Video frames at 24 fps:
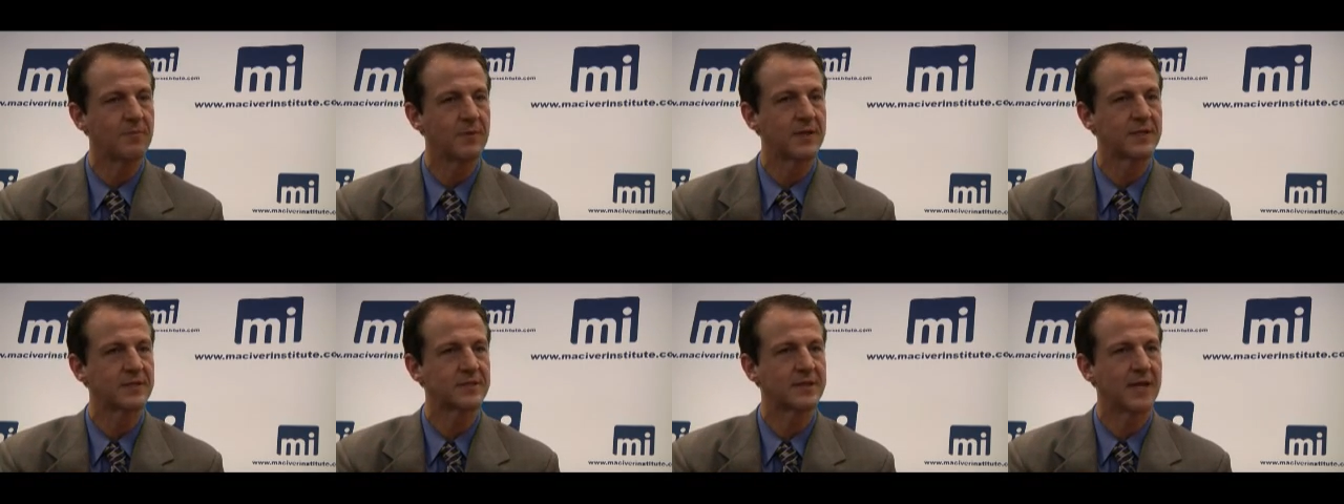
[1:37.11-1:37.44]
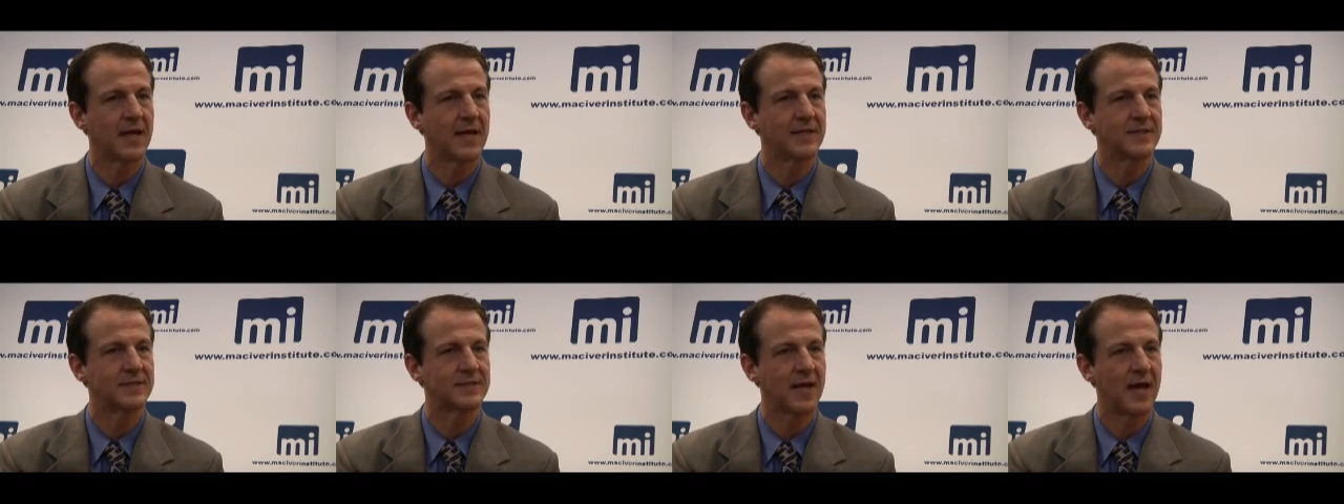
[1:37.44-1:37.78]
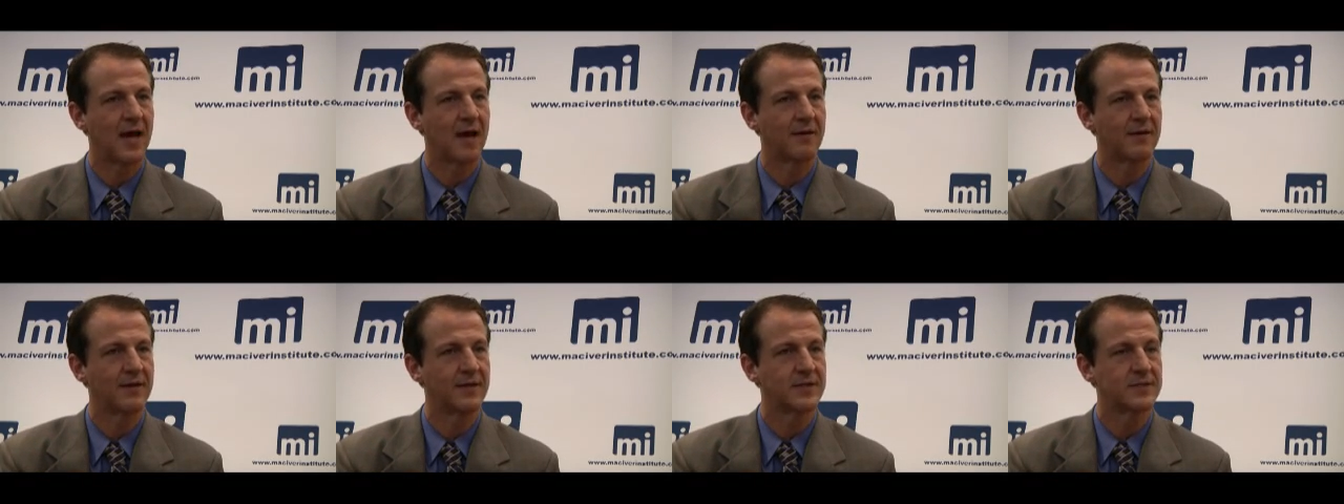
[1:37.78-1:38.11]
that stands
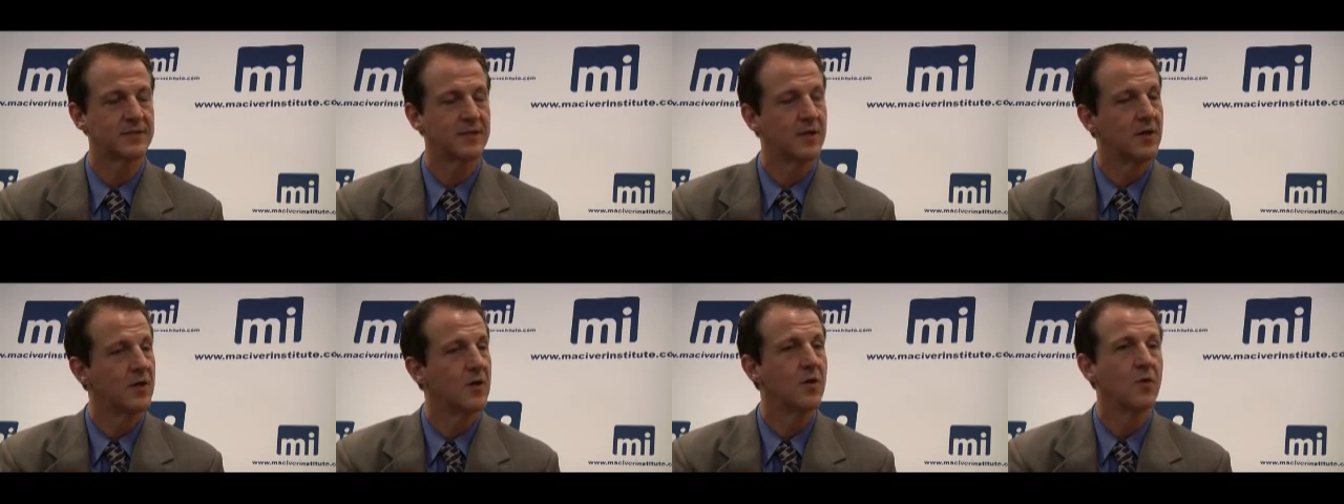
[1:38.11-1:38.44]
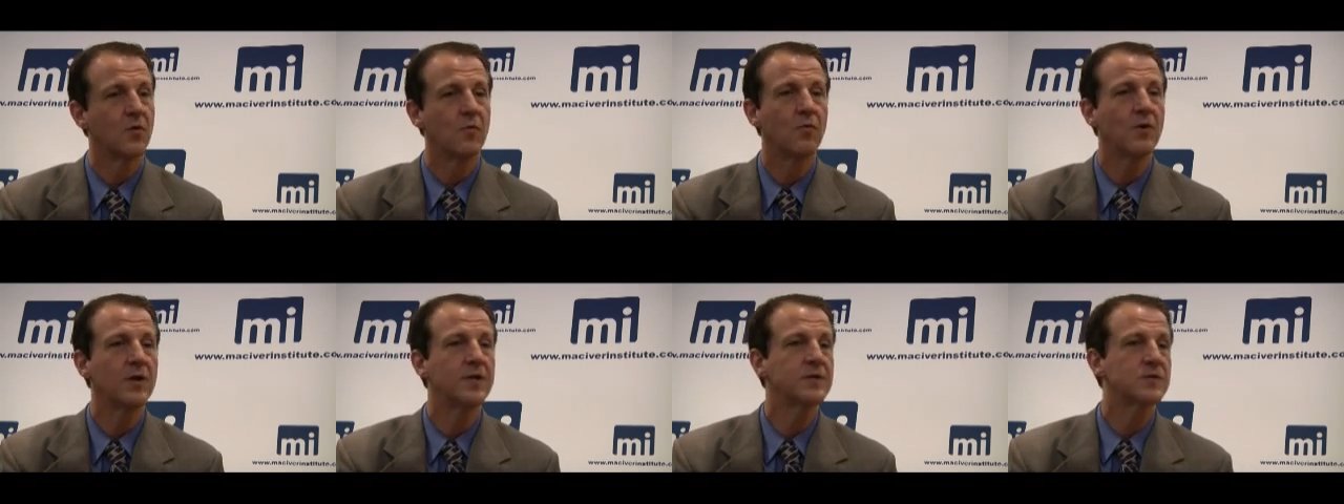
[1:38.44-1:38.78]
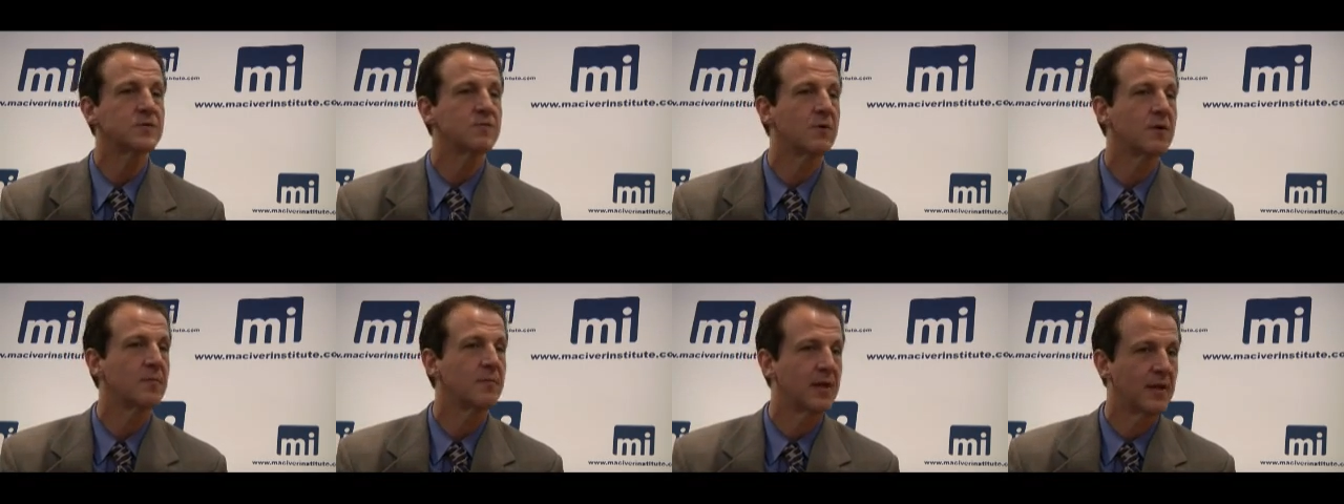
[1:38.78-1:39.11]
out is we
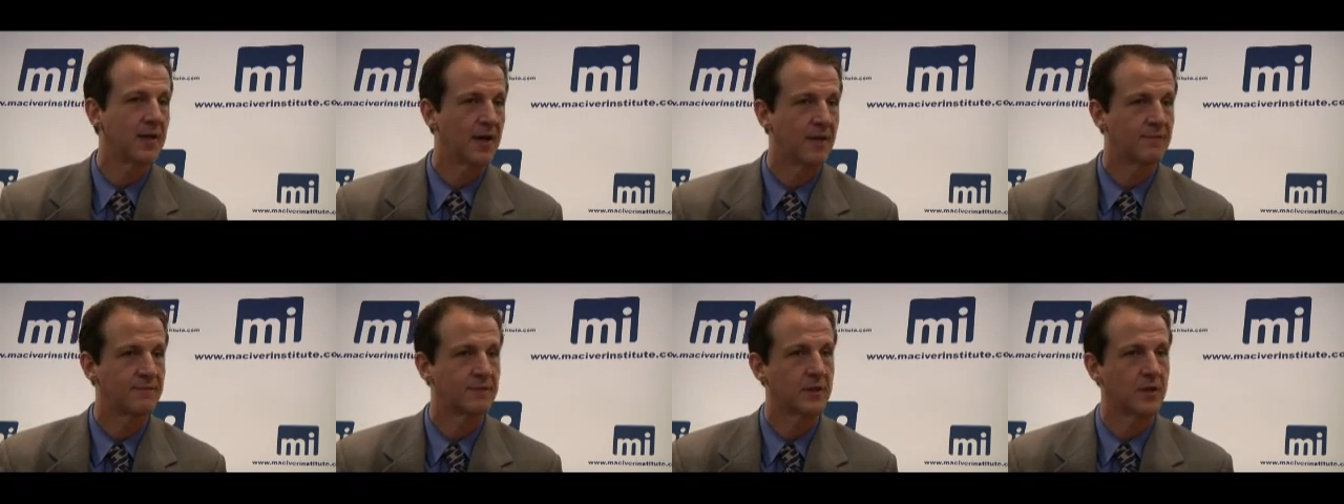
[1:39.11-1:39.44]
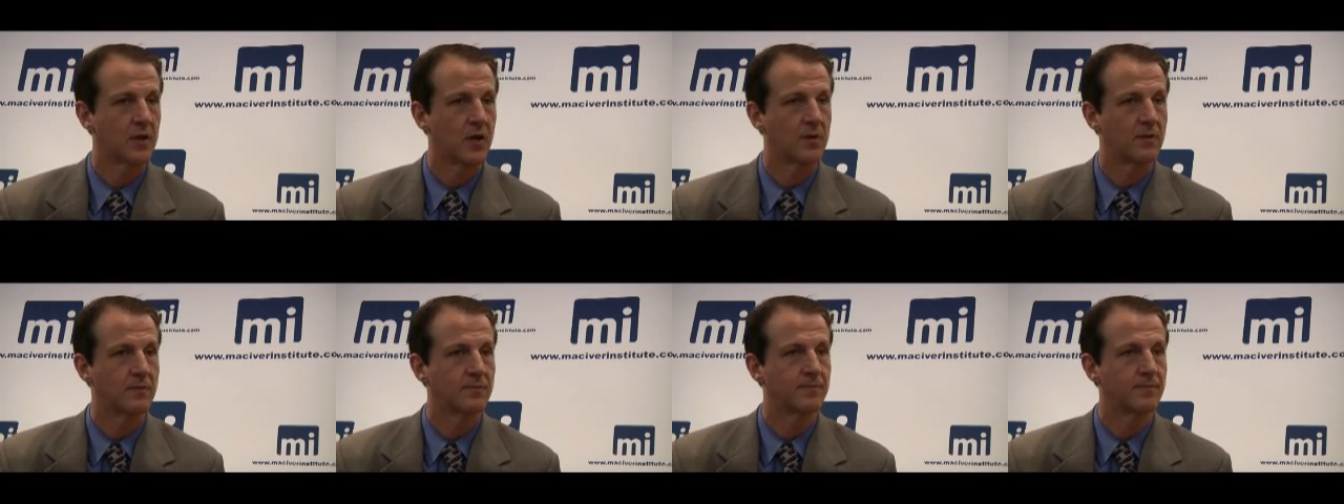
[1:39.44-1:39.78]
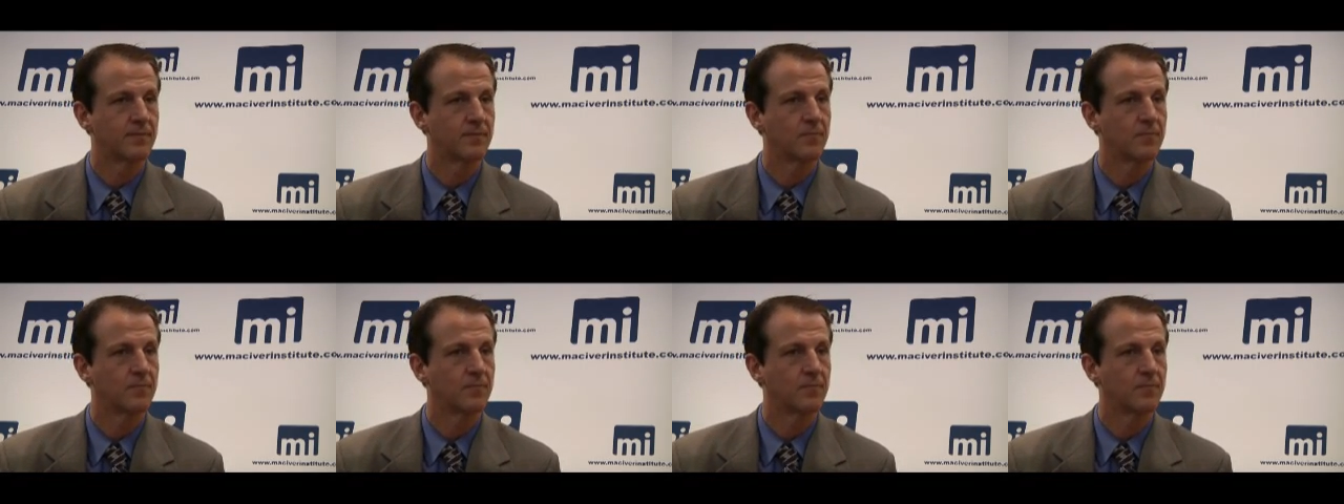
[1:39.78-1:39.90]
just want to be left alone.